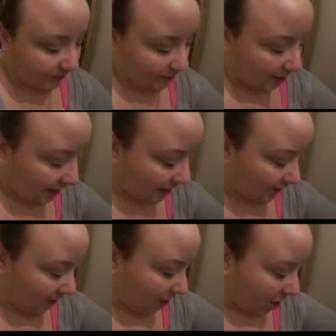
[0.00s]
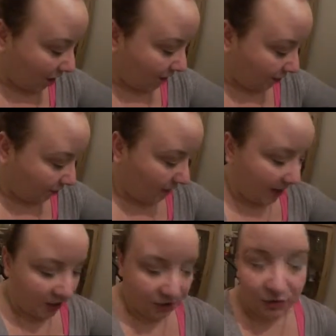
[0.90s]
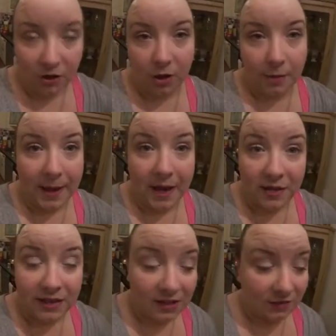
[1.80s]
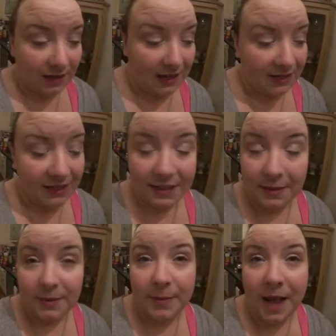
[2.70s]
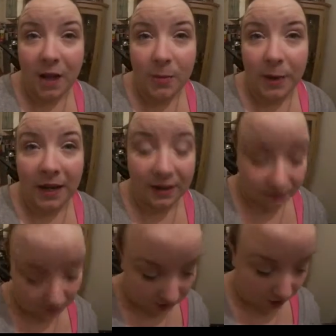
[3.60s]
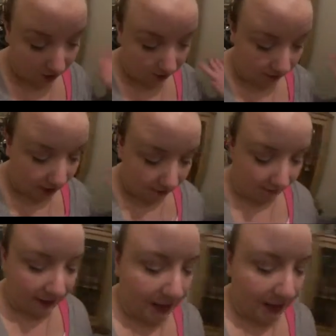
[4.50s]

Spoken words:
we started giving her the weight control Bakers, and it really does seem to be helping. So yeah.